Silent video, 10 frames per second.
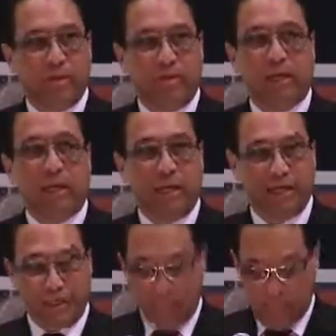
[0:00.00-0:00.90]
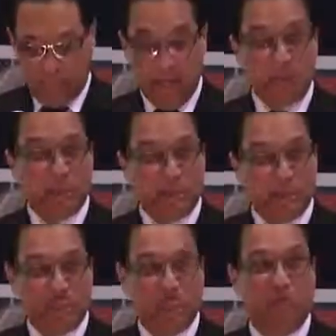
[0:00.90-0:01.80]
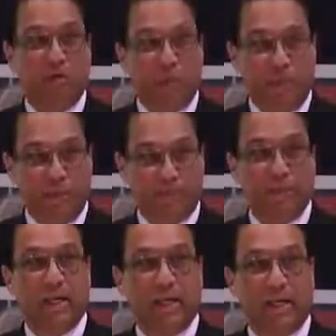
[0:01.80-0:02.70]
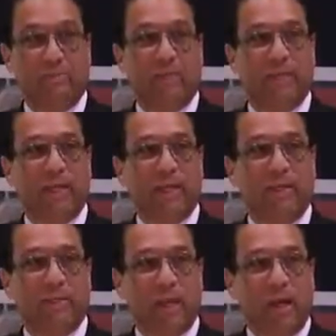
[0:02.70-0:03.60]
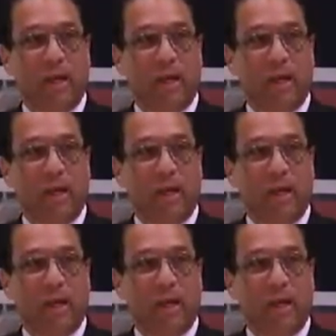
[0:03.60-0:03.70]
settling in pains. I won't say growing pains, settling in pains.